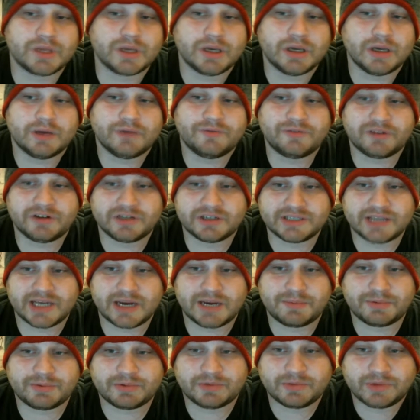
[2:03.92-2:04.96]
For
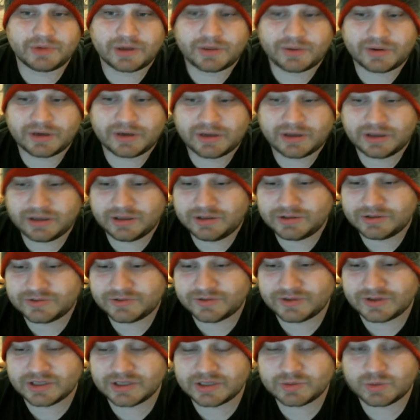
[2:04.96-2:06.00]
example, what I want to use
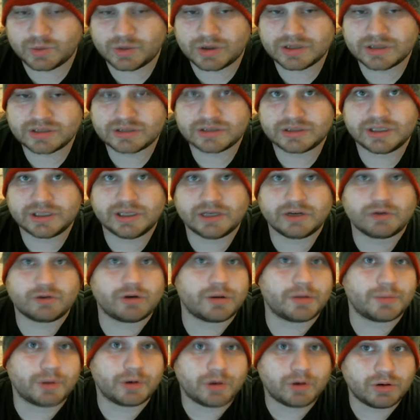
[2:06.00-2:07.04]
for this was the
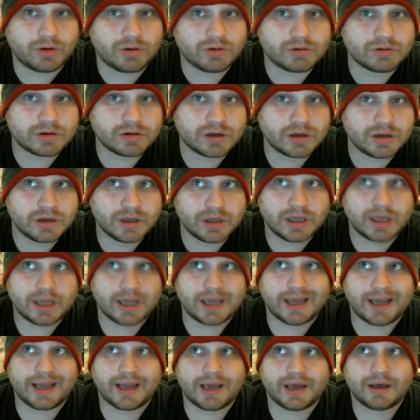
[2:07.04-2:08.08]
Incredible Hulk
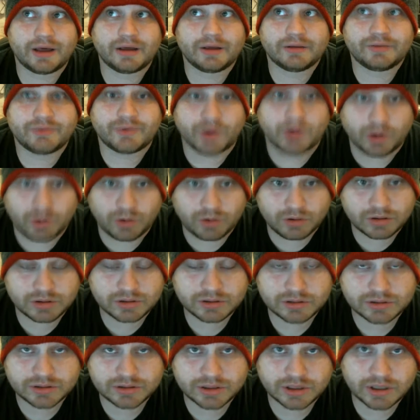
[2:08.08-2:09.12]
and the
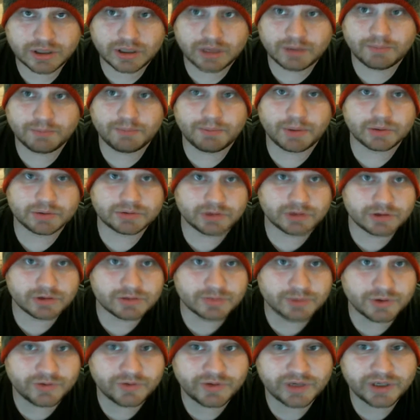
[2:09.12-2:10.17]
Hulk. Both those
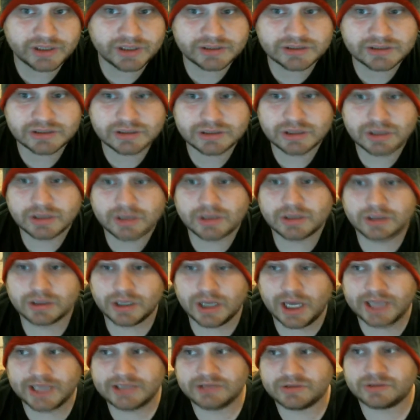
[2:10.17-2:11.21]
movies,
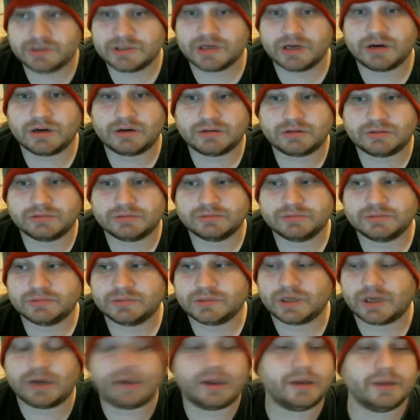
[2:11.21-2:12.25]
as you can tell,
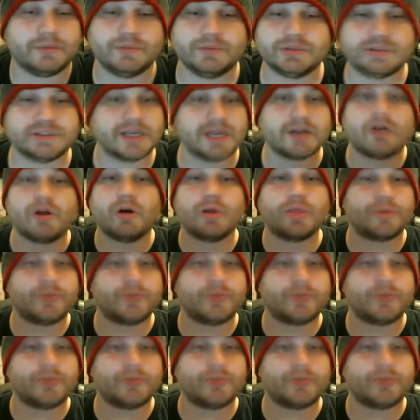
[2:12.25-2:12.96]
I take all three